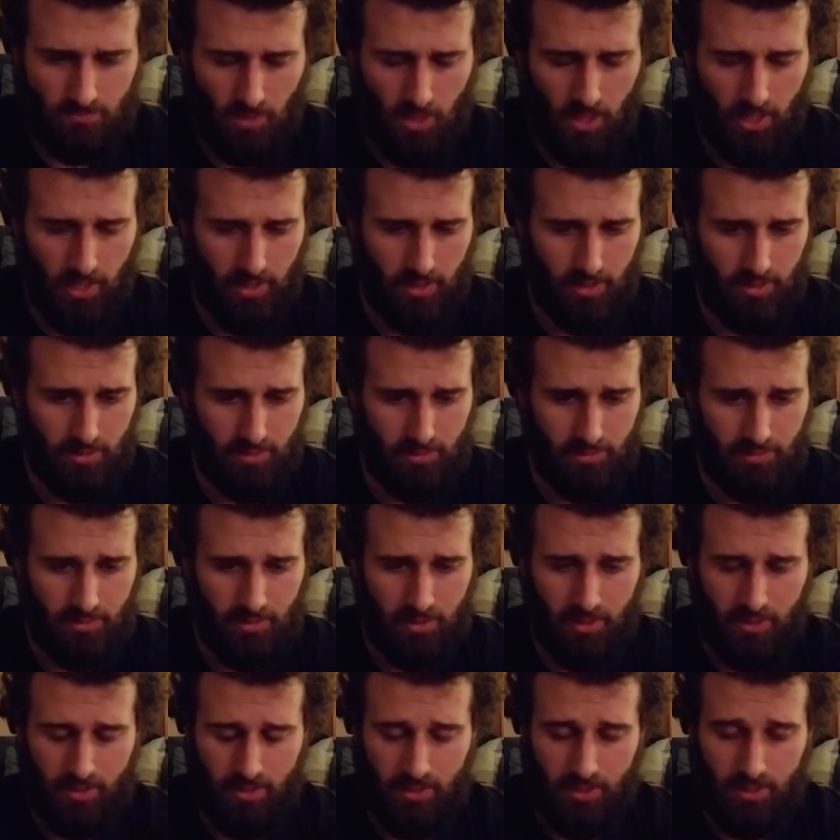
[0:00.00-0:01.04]
and
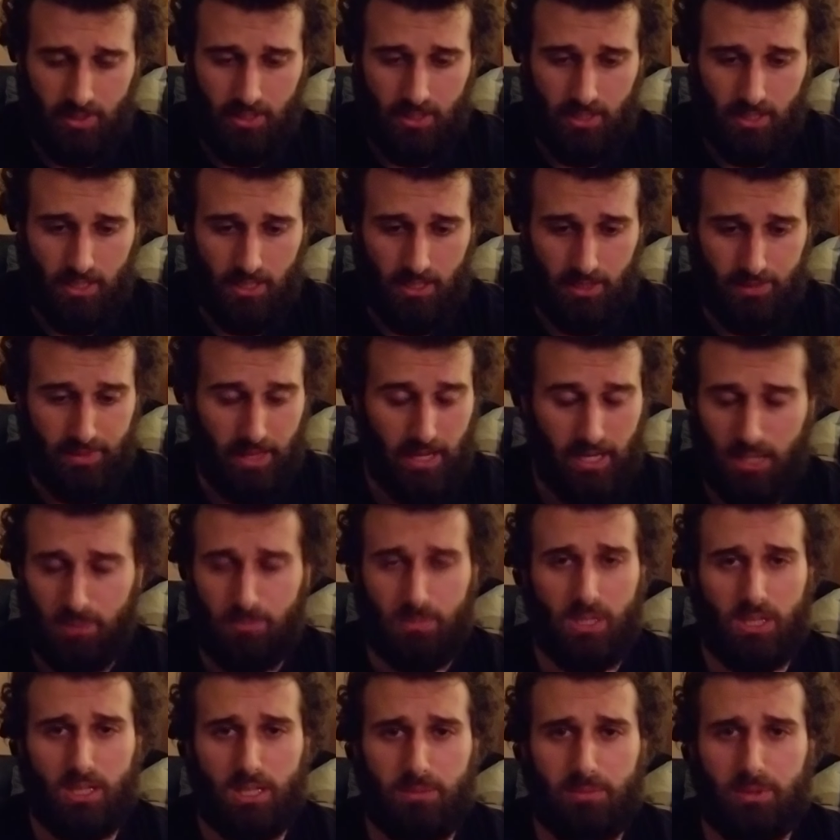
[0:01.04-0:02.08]
that can
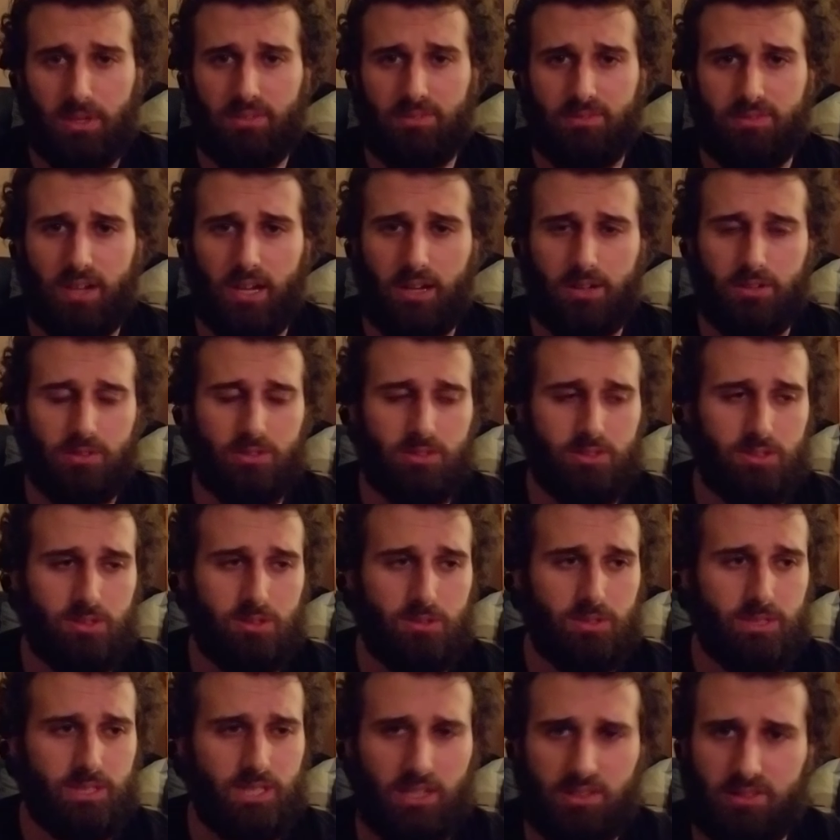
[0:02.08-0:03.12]
be a limiting factor
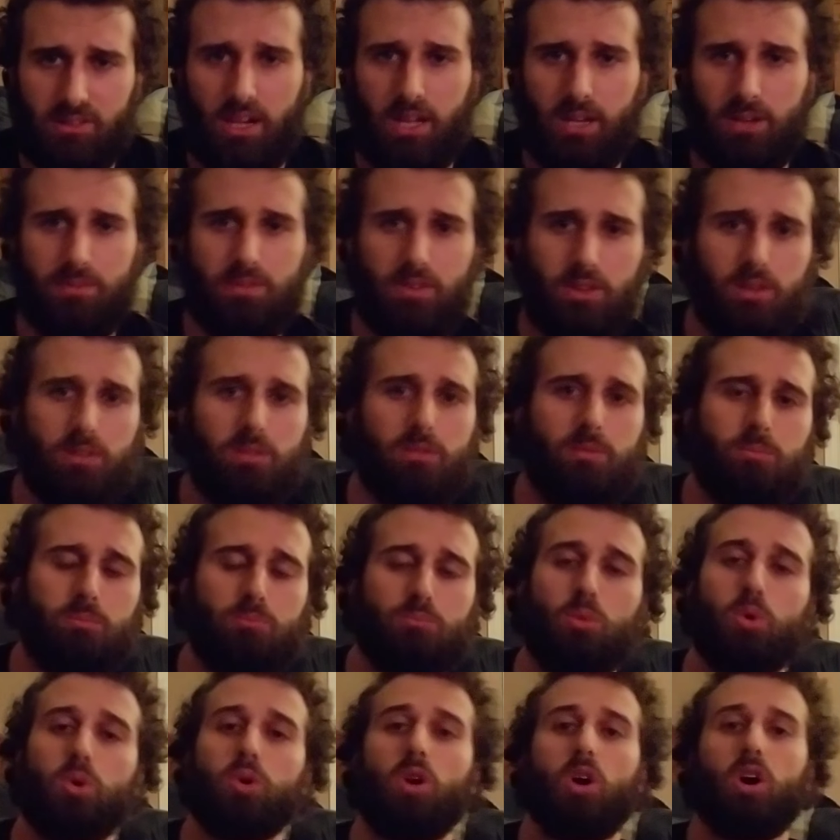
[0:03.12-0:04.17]
too. And that's kind of
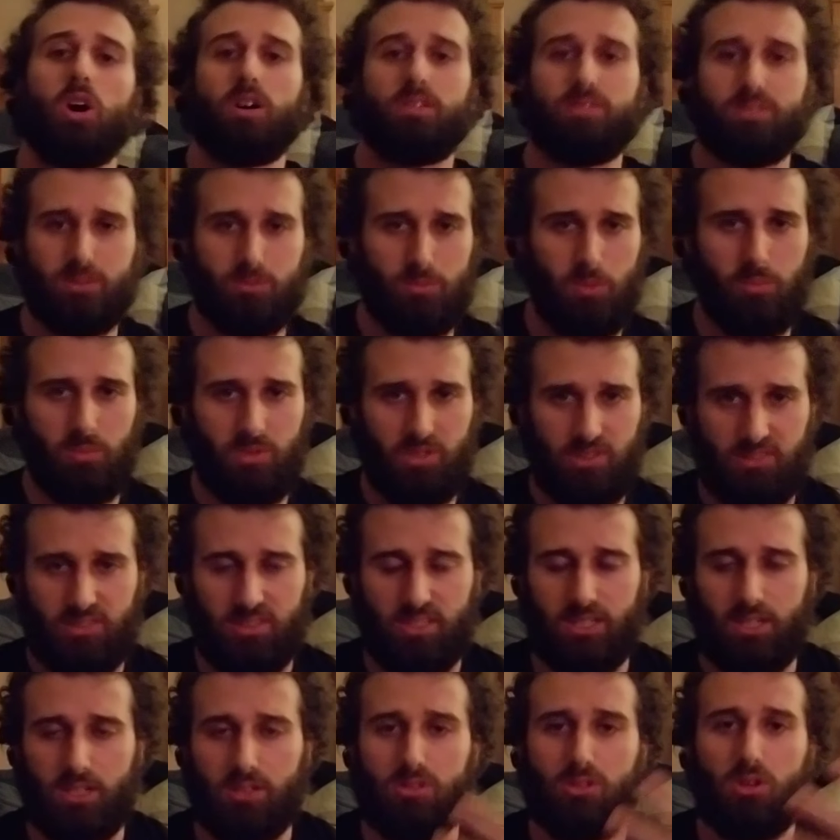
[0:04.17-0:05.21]
more often what we see
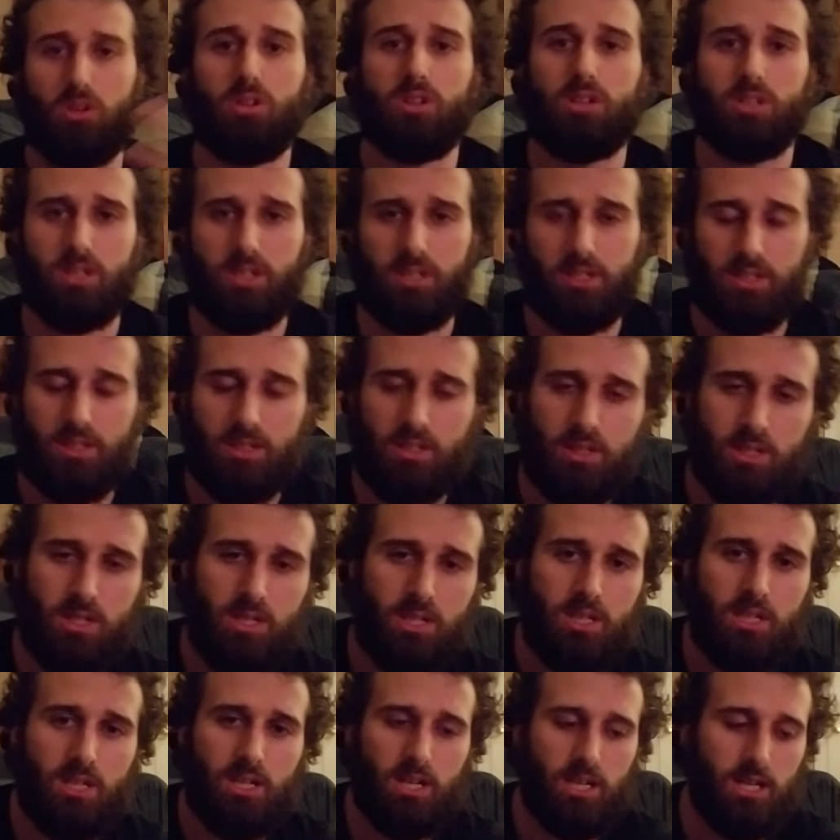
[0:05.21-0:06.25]
in adulthood
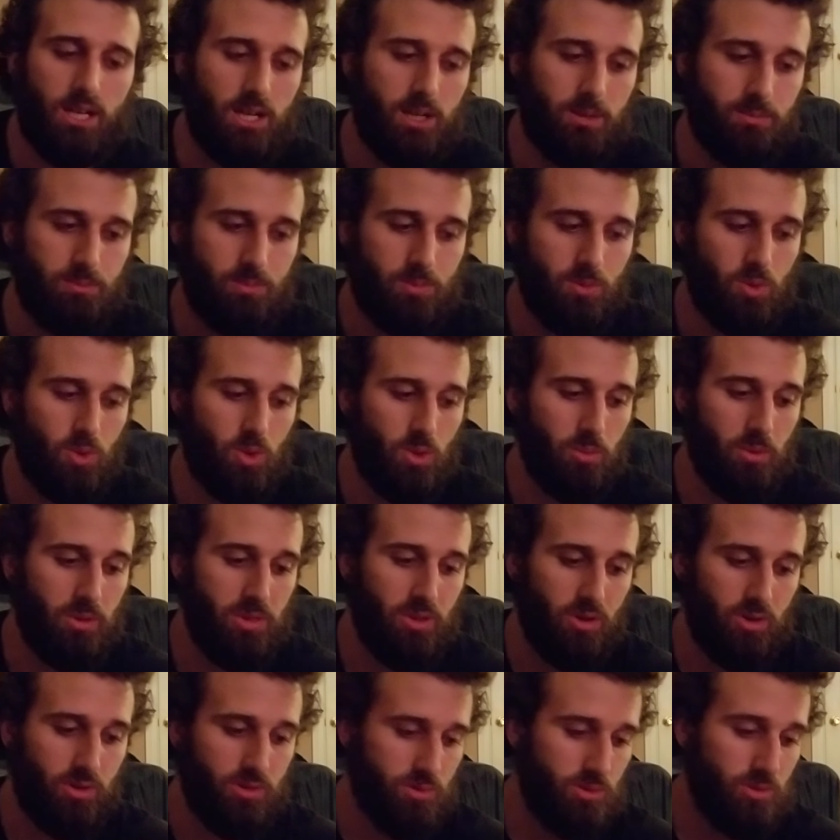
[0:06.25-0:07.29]
or with
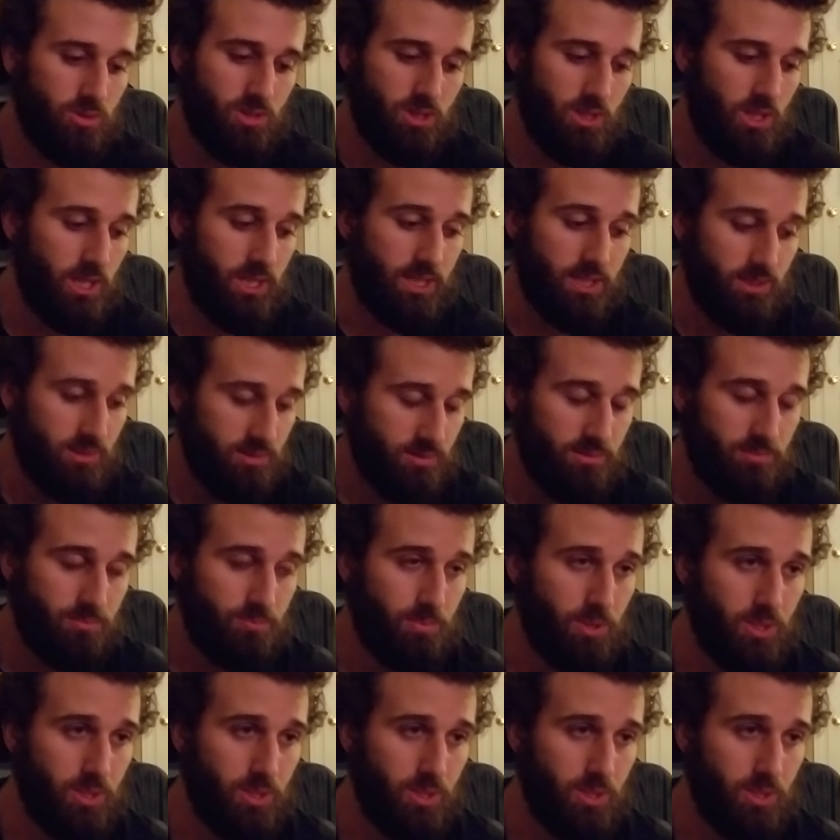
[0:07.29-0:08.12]
our adult clients.